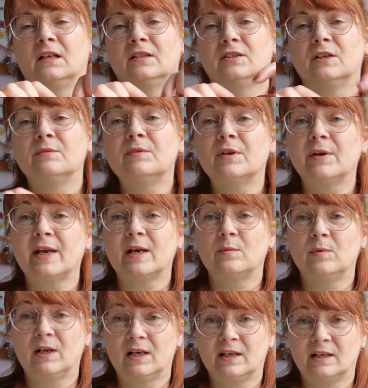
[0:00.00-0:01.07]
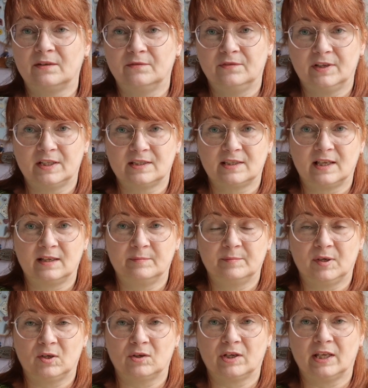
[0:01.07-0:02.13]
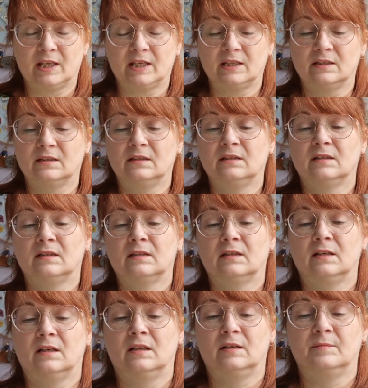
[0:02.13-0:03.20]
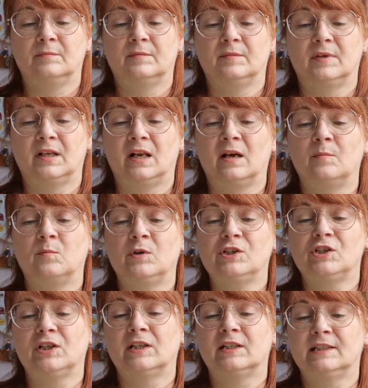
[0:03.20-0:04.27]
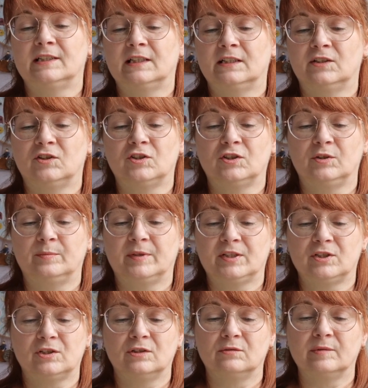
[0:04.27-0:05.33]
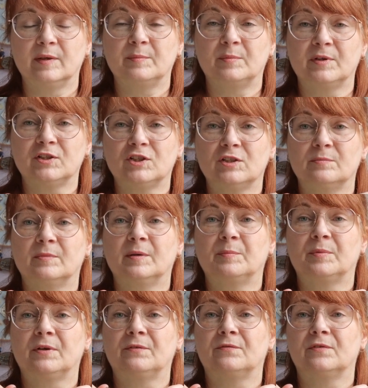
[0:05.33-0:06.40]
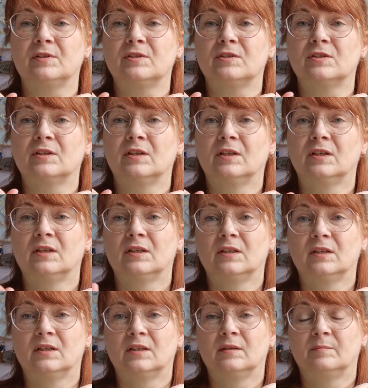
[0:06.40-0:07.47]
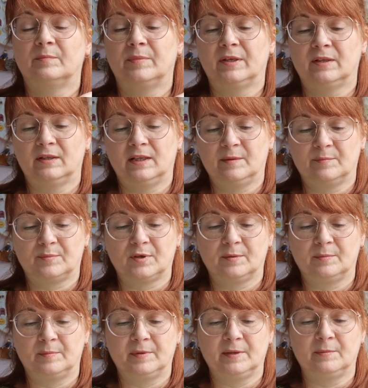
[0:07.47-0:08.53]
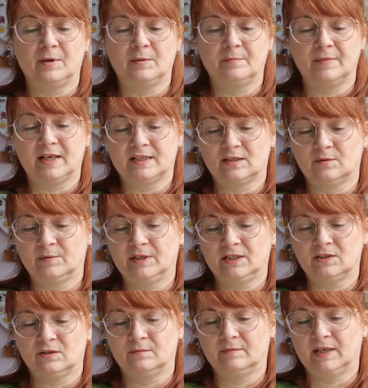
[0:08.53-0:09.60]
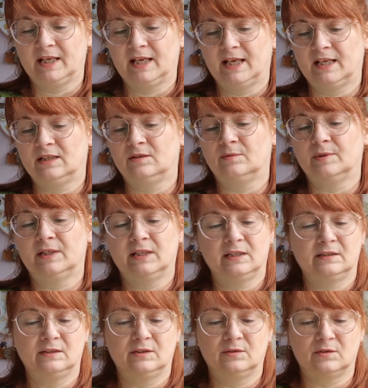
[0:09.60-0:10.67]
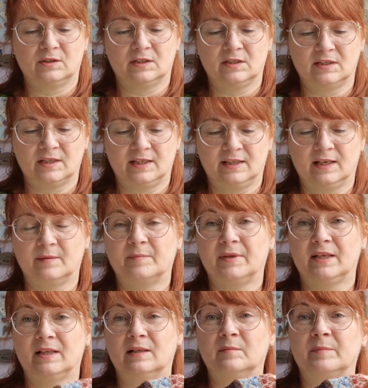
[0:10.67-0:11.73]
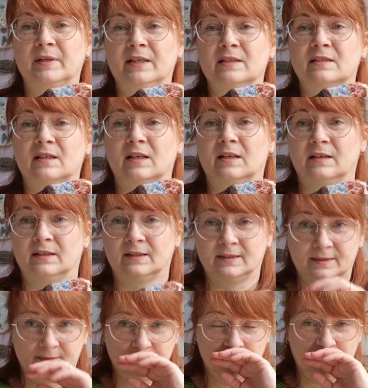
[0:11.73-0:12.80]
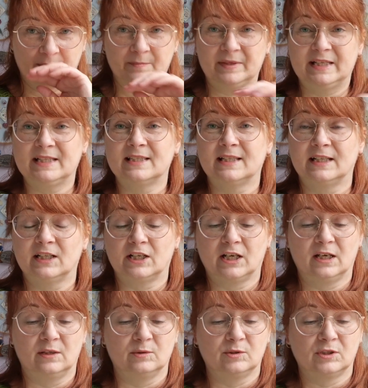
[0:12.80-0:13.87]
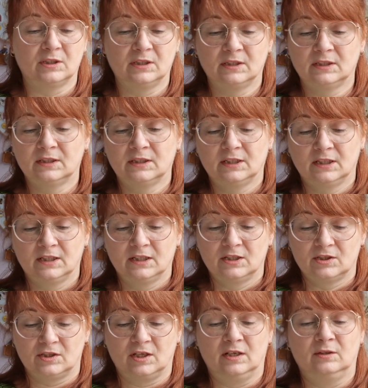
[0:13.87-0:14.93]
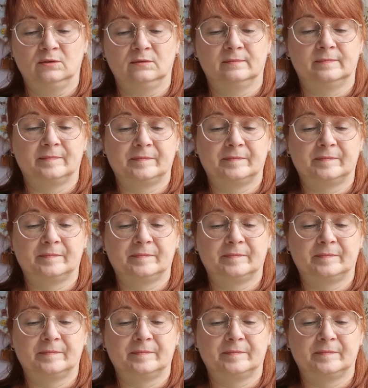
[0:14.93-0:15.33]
I don't know how well I can fix that in blocking, and I'm wishing I'd done a 2x2 rib, which is my preference. But it probably won't matter when it's on my hand, will it? You're not going to see that bit. It'll be inside a coat. So